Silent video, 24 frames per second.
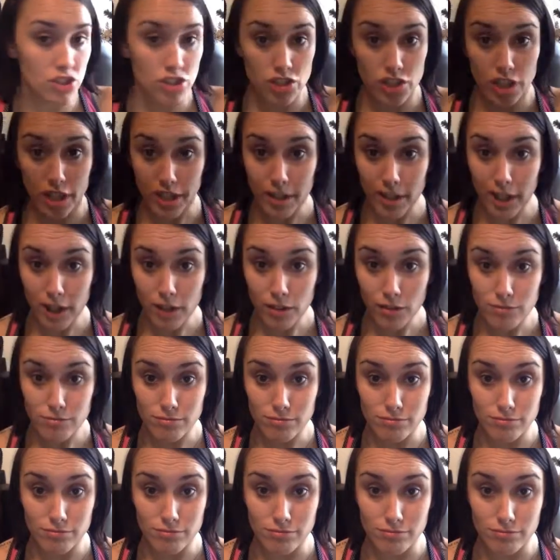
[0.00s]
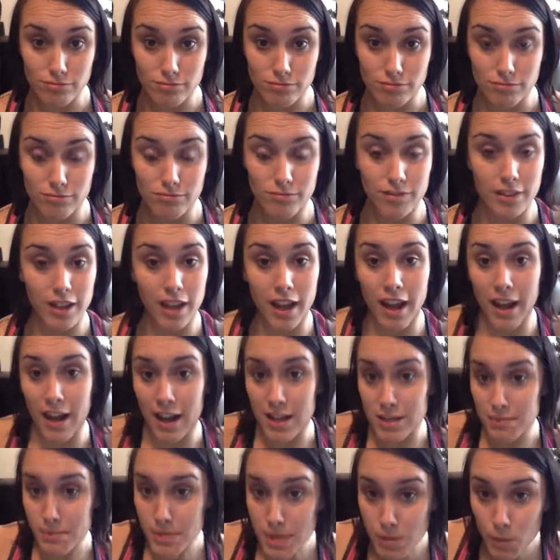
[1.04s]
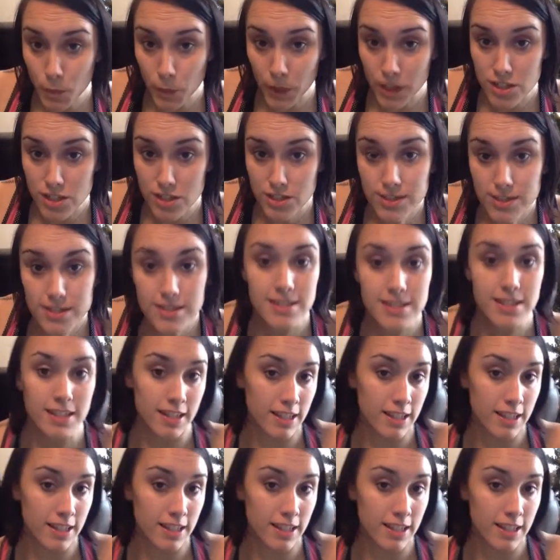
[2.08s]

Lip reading: check it out, ask me some questions,